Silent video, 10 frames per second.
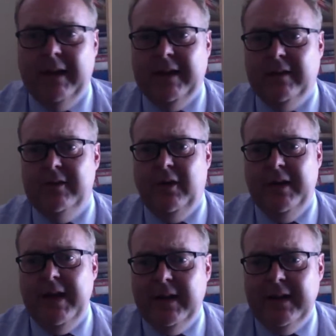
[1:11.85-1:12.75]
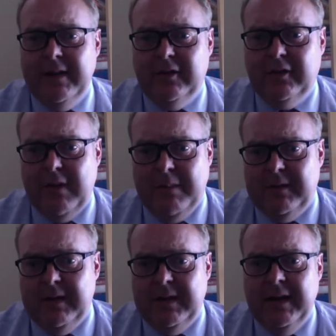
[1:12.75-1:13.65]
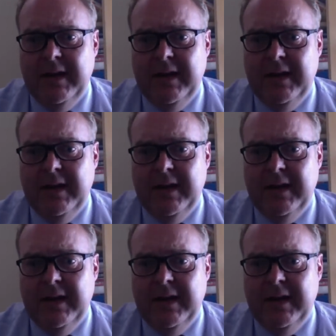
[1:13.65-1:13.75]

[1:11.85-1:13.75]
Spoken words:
It's not nearly as scripted